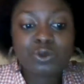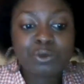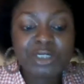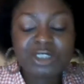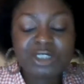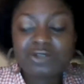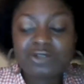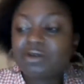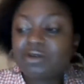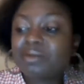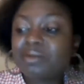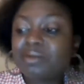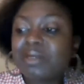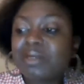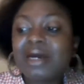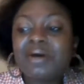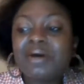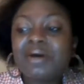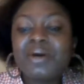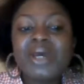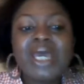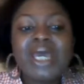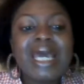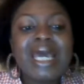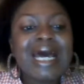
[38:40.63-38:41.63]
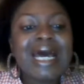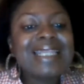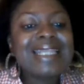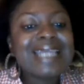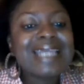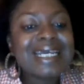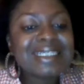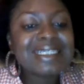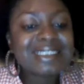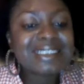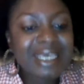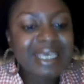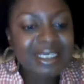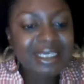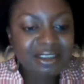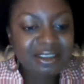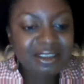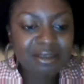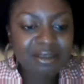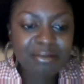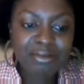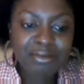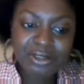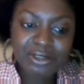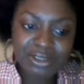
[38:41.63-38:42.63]
weeks from now. And that takes
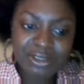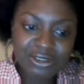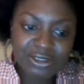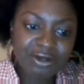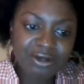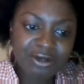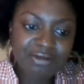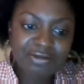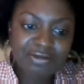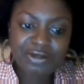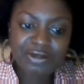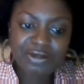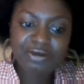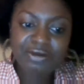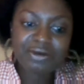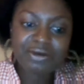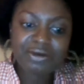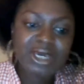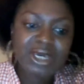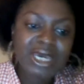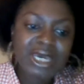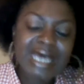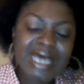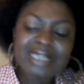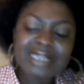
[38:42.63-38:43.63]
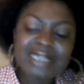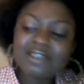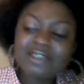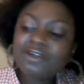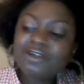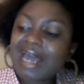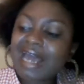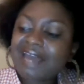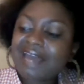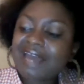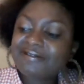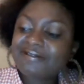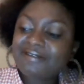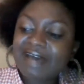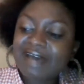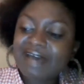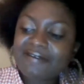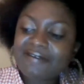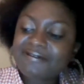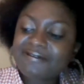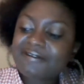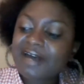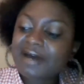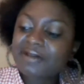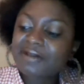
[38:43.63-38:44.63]
the burden off you. And
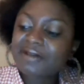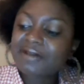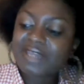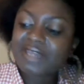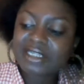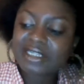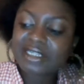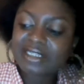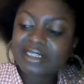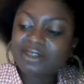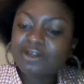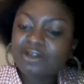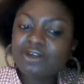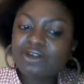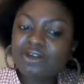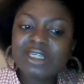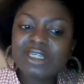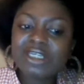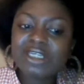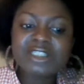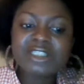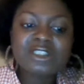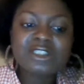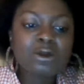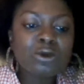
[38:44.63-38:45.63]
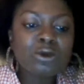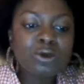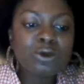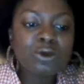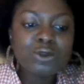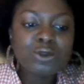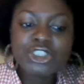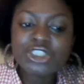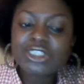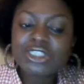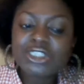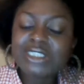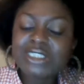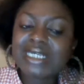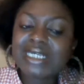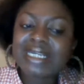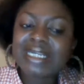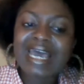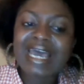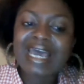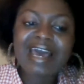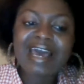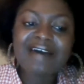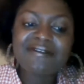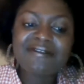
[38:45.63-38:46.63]
I found that, there's solutions that
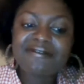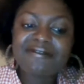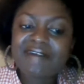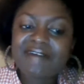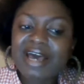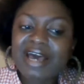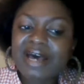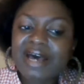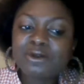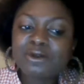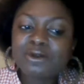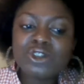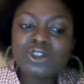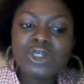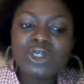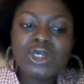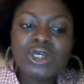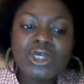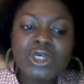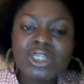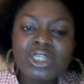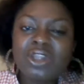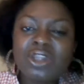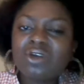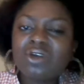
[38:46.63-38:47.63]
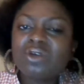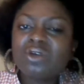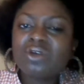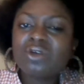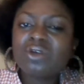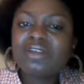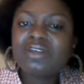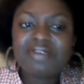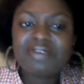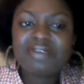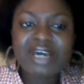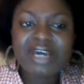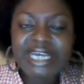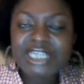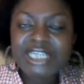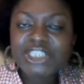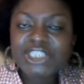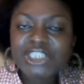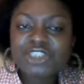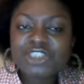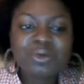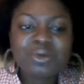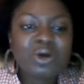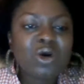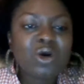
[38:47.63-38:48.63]
I have found, not only
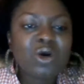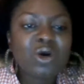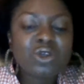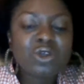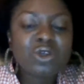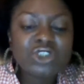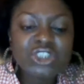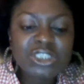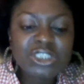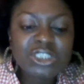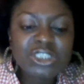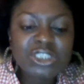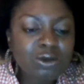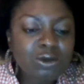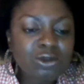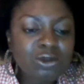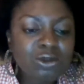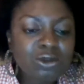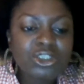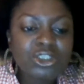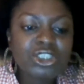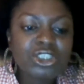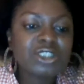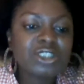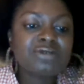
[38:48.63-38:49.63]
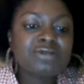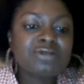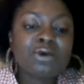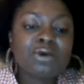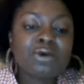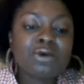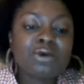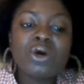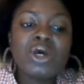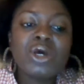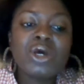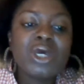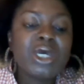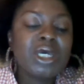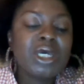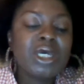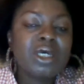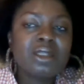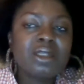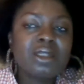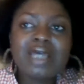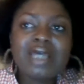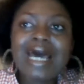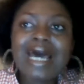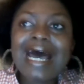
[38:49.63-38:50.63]
financial, but just solutions for
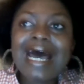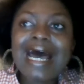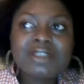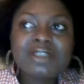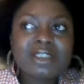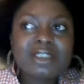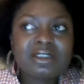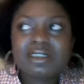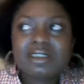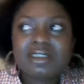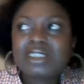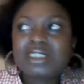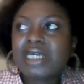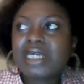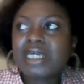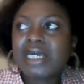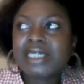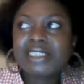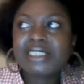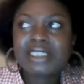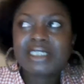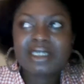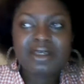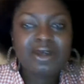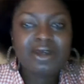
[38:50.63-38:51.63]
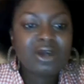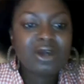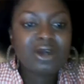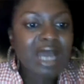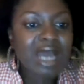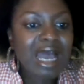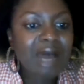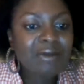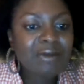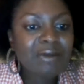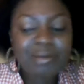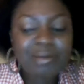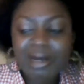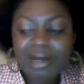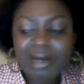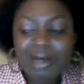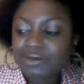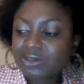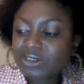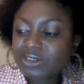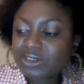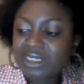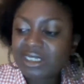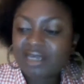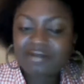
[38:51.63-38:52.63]
the house is untidy. How about
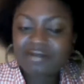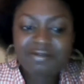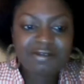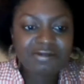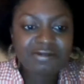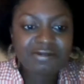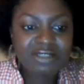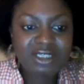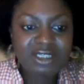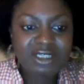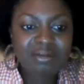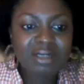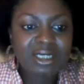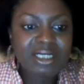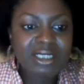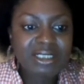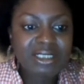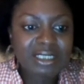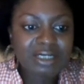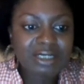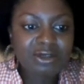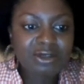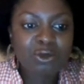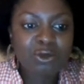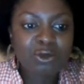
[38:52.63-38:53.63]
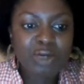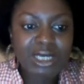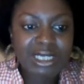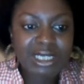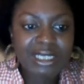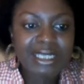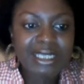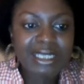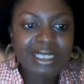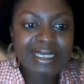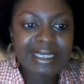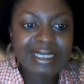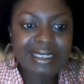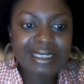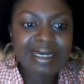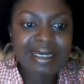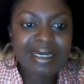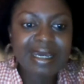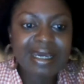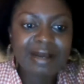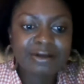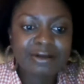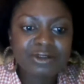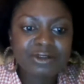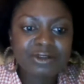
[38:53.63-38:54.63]
you take 15 minutes and you quickly clean the
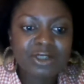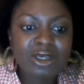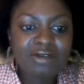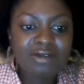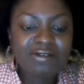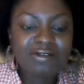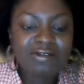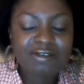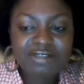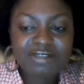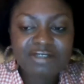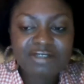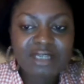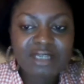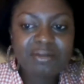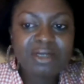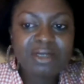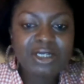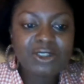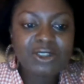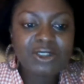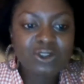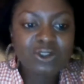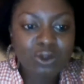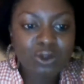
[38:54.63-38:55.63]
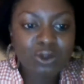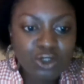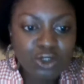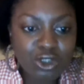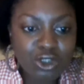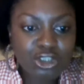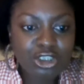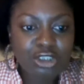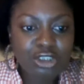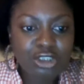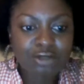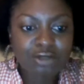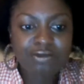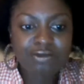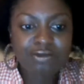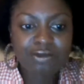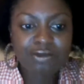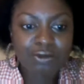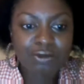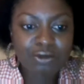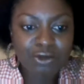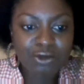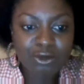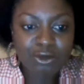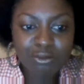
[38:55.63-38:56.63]
house? 15 minutes, don't touch your
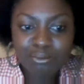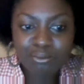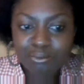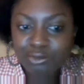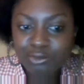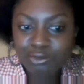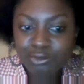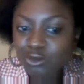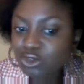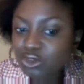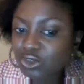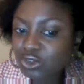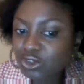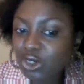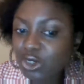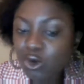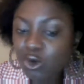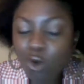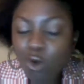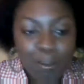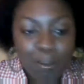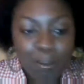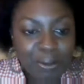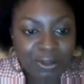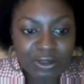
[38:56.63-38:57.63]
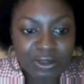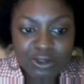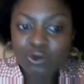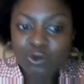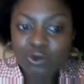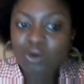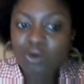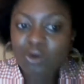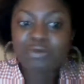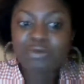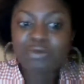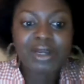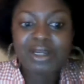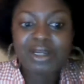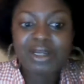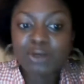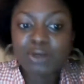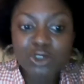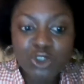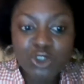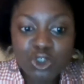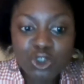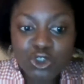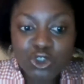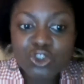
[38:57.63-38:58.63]
phone, don't open the door for
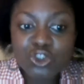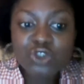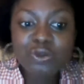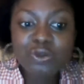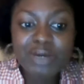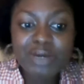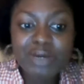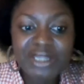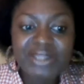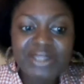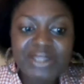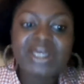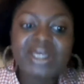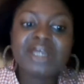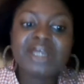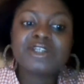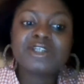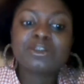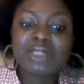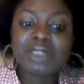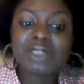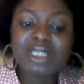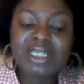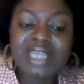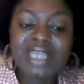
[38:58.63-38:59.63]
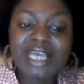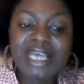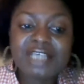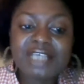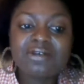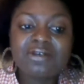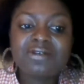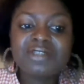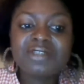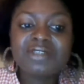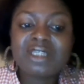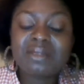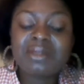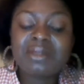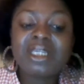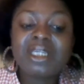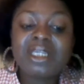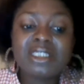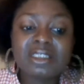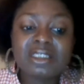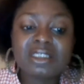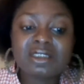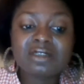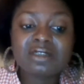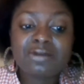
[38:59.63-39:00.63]
anyone, don't do anything else, but the next 15 minutes is